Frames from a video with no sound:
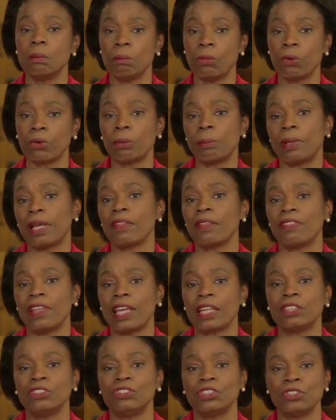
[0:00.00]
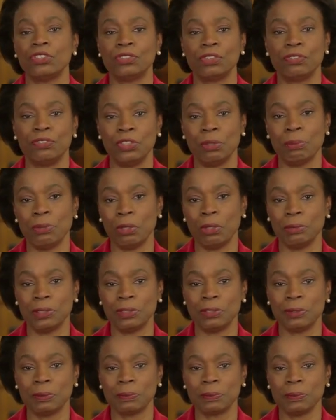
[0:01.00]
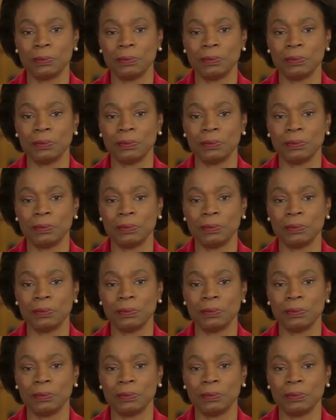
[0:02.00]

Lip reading: More about that in just a few moments.